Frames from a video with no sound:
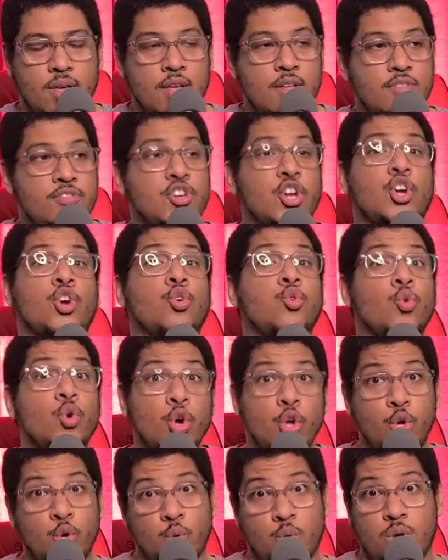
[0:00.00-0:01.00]
The
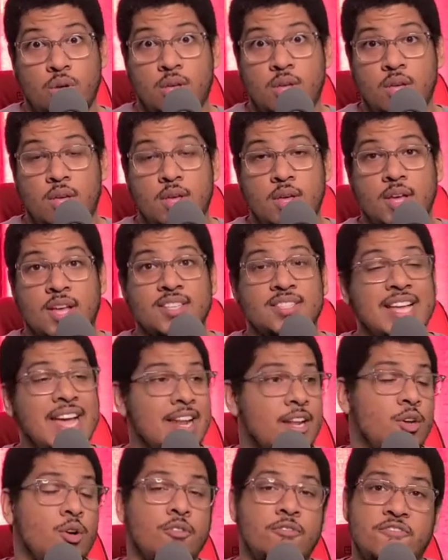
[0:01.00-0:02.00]
crew, because they had
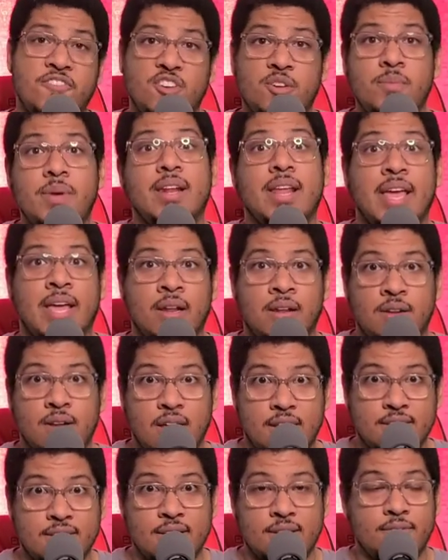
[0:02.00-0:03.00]
to go film in, in
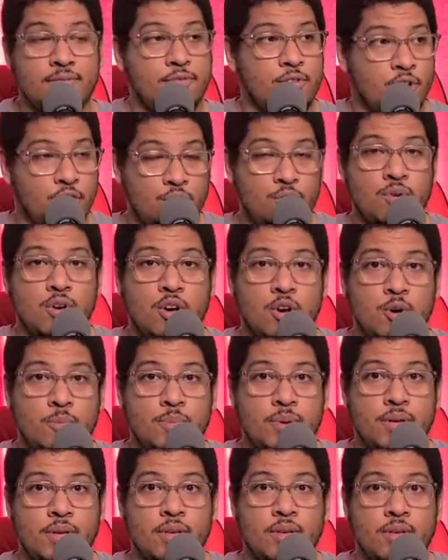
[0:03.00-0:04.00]
London for A New Hope,
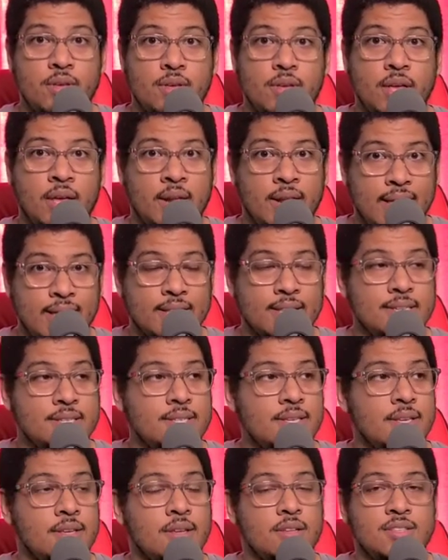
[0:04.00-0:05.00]
in England,
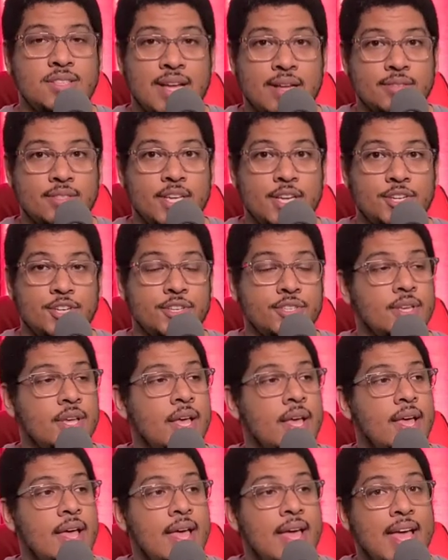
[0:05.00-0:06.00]
in South Stages.
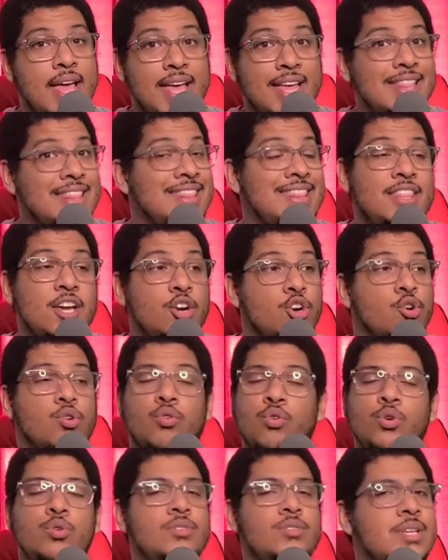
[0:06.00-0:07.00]
The
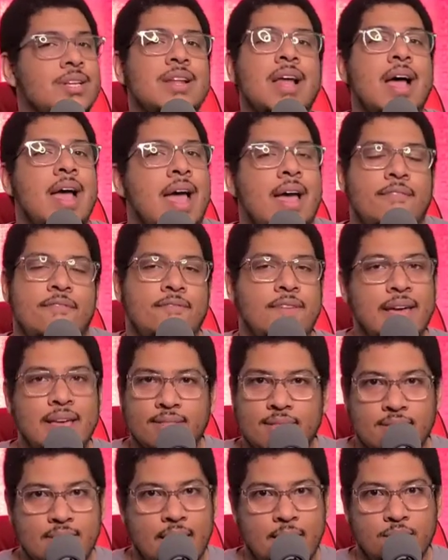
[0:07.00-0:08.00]
crew did not have faith
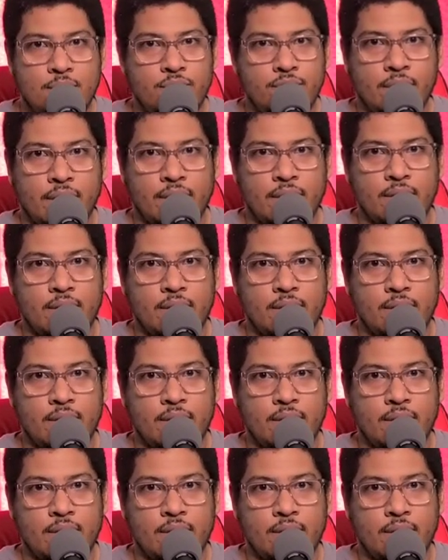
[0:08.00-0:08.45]
in that movie